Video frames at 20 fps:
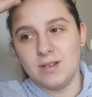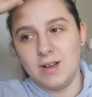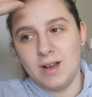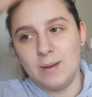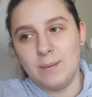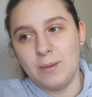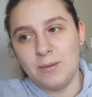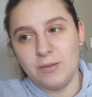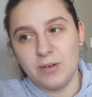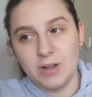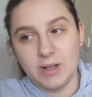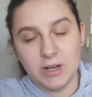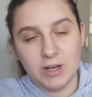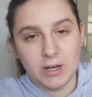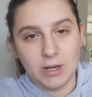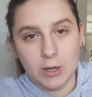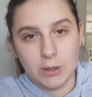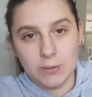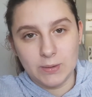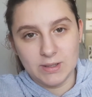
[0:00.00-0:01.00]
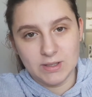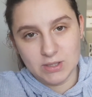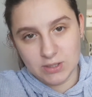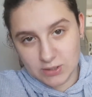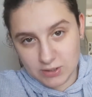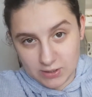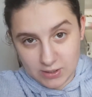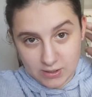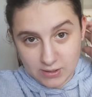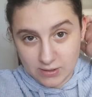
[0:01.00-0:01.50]
I'm not really going to go into
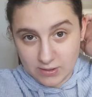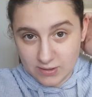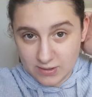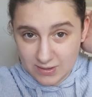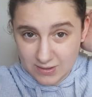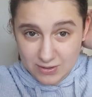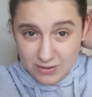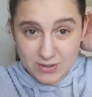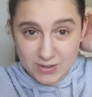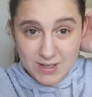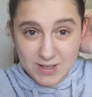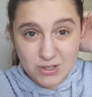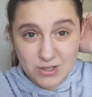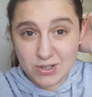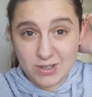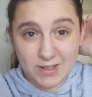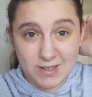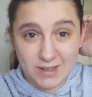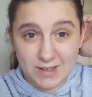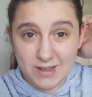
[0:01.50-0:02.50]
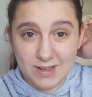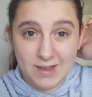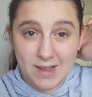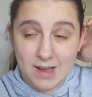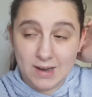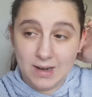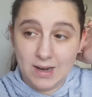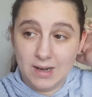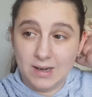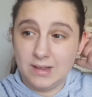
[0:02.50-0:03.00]
because you're essentially
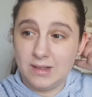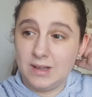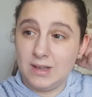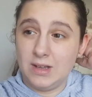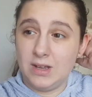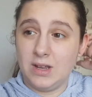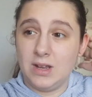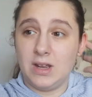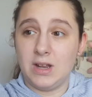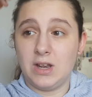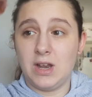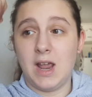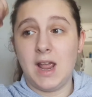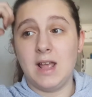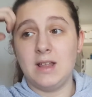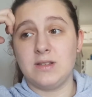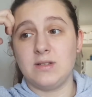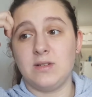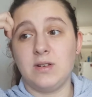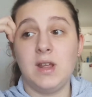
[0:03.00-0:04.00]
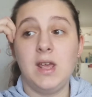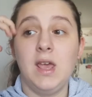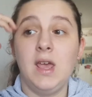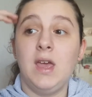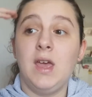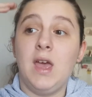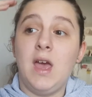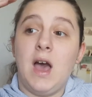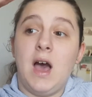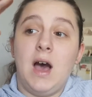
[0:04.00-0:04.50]
allowed anything you can get your hands
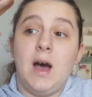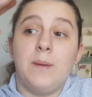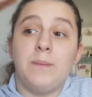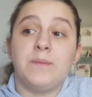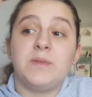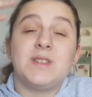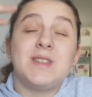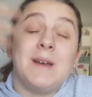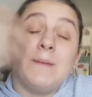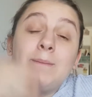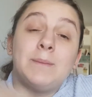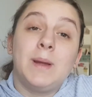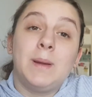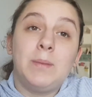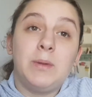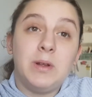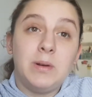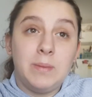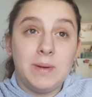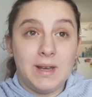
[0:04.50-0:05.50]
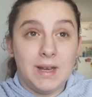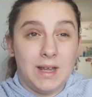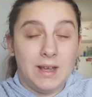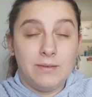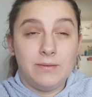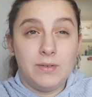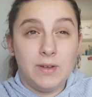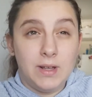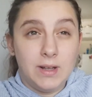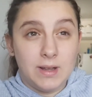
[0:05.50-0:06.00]
on. Some people are a bit
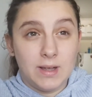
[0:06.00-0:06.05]
iffy.